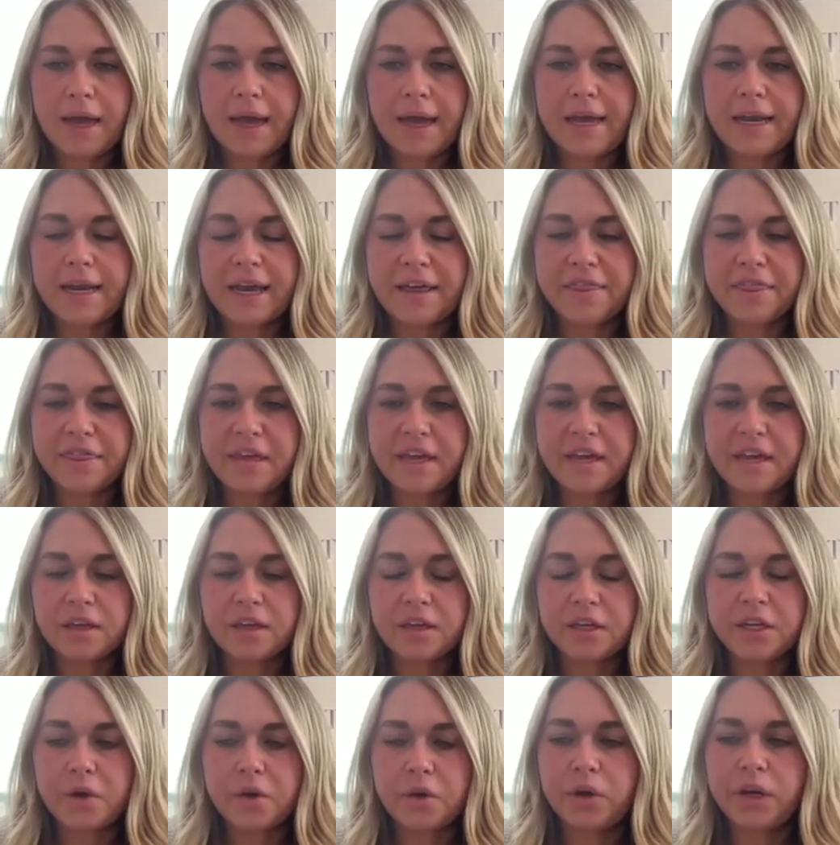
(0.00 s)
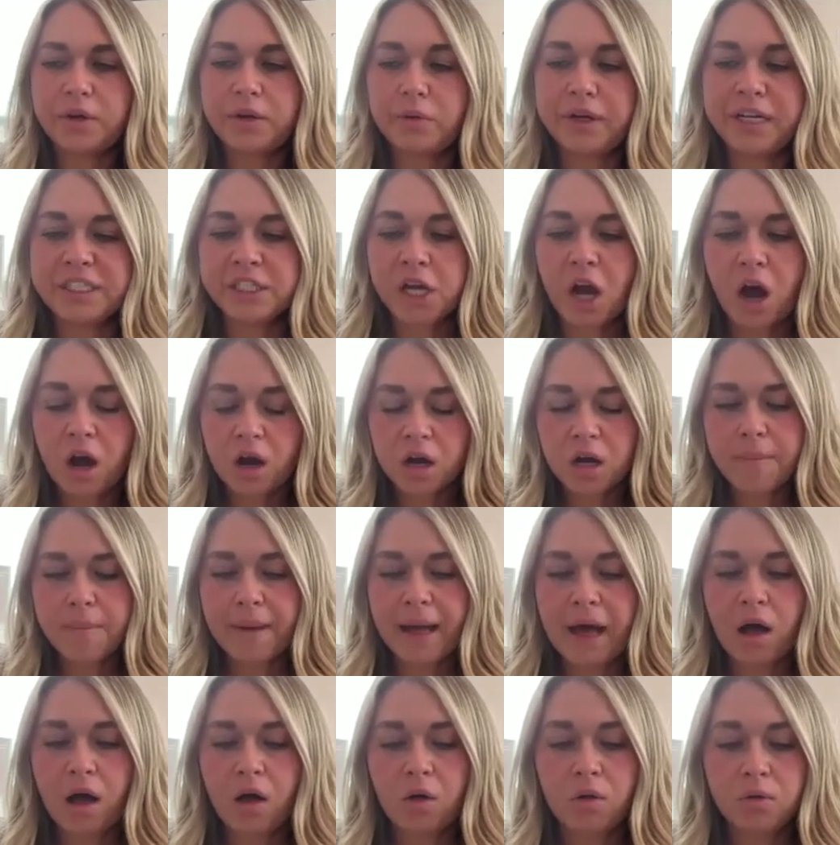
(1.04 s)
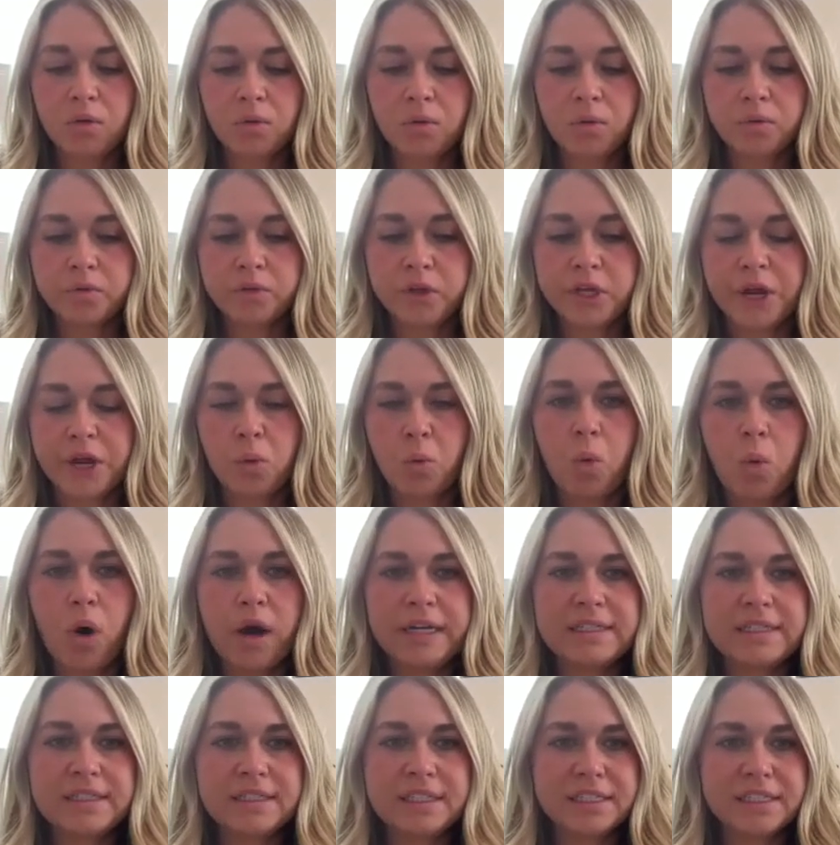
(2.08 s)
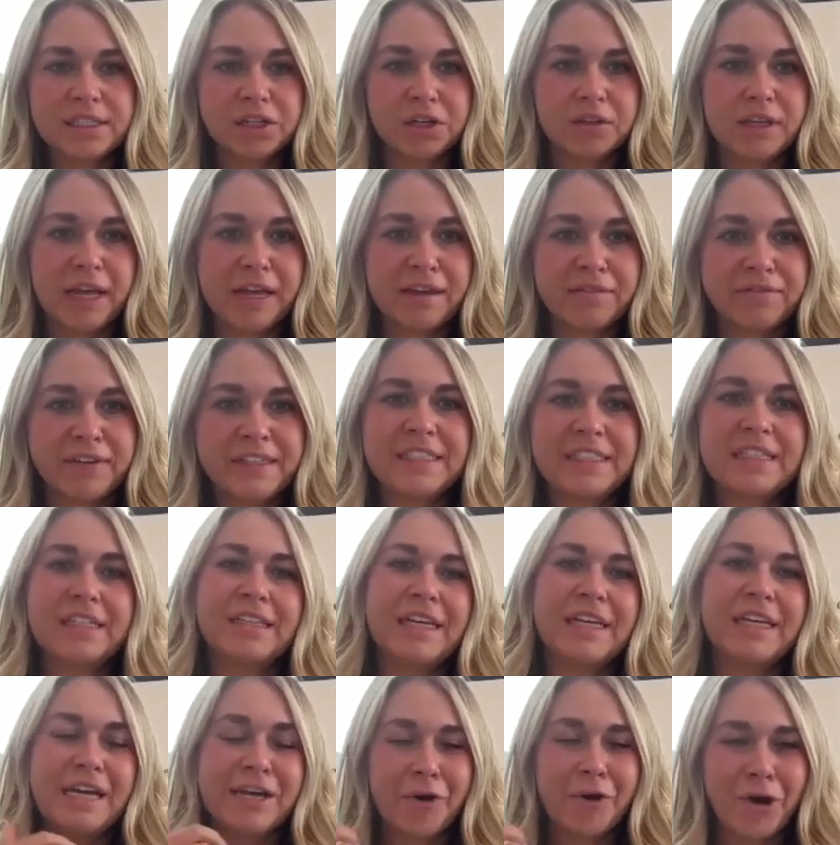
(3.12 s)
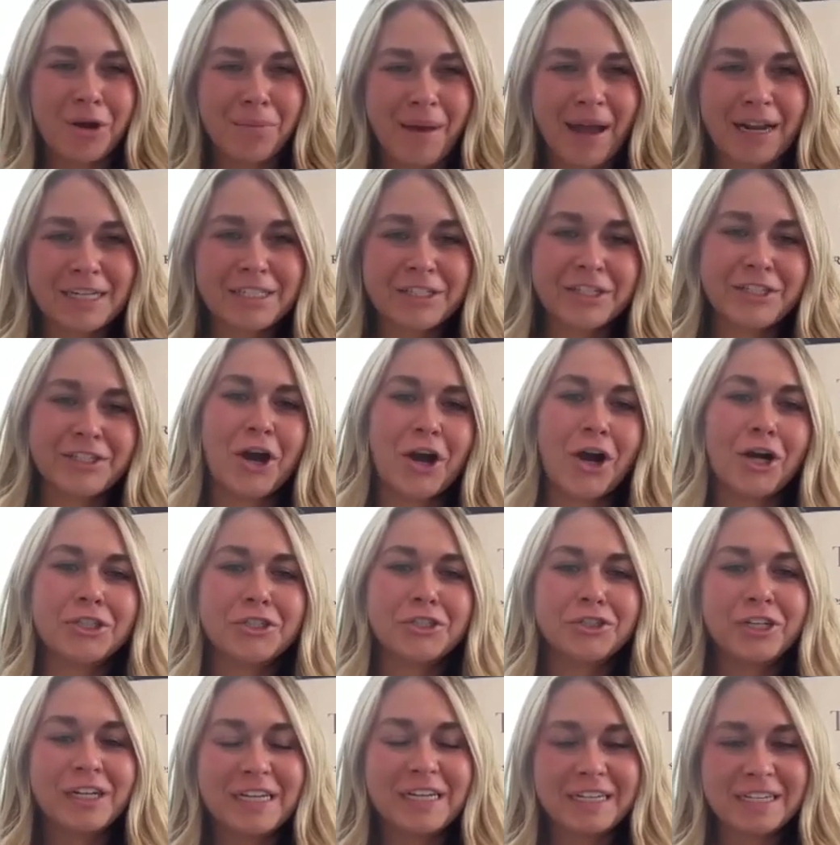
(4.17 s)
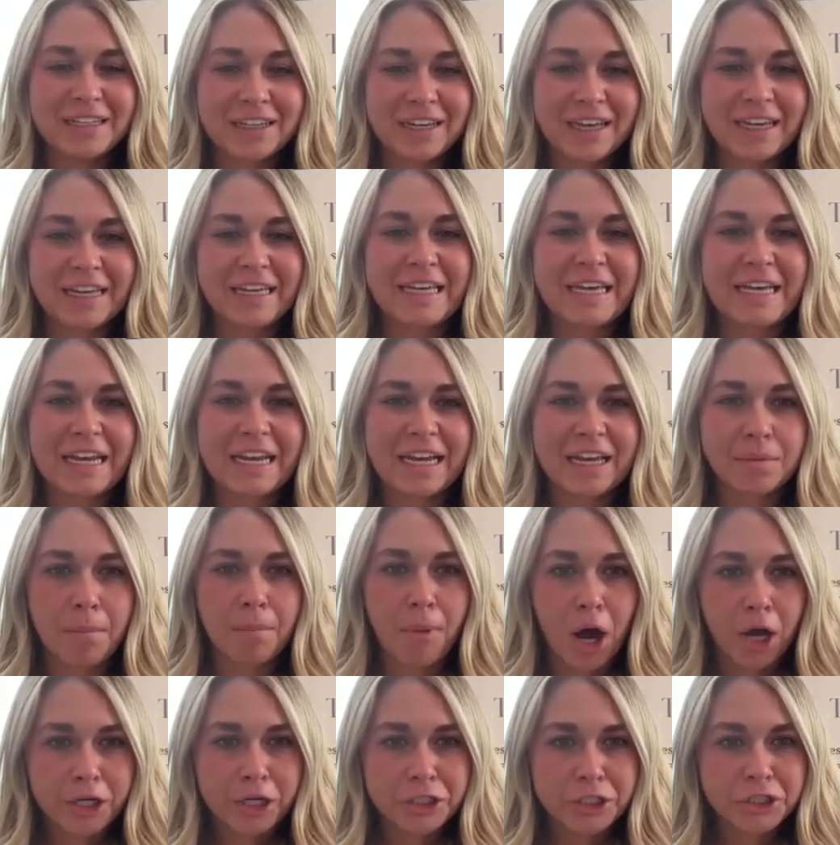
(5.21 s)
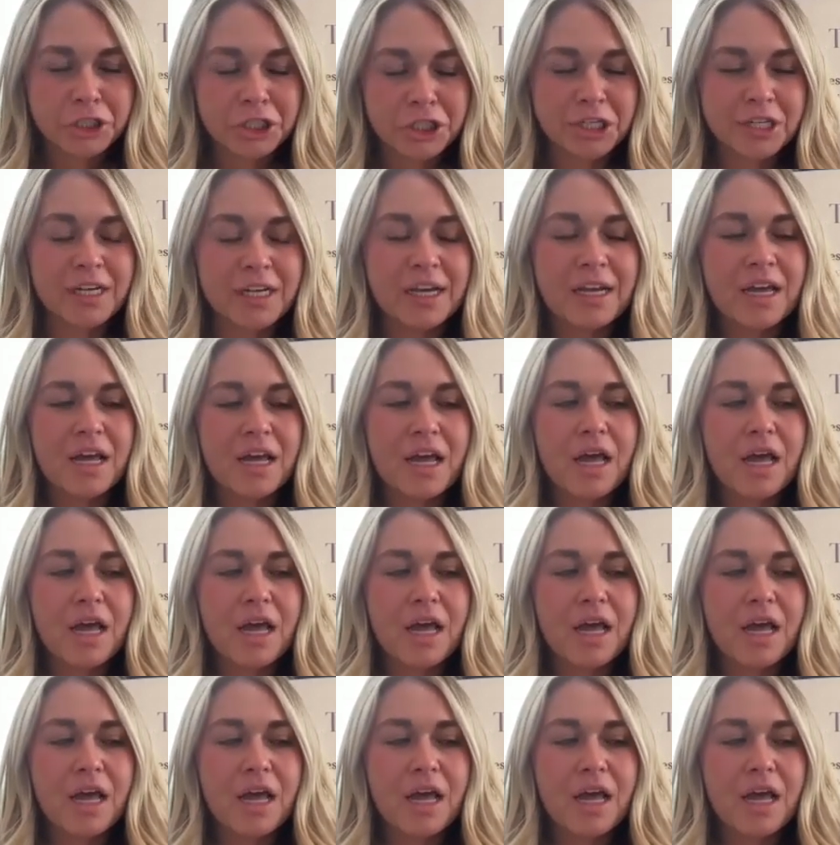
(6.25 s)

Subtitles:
And I think, we talk about, what does this look like physically and going back to the doctor and getting monitored.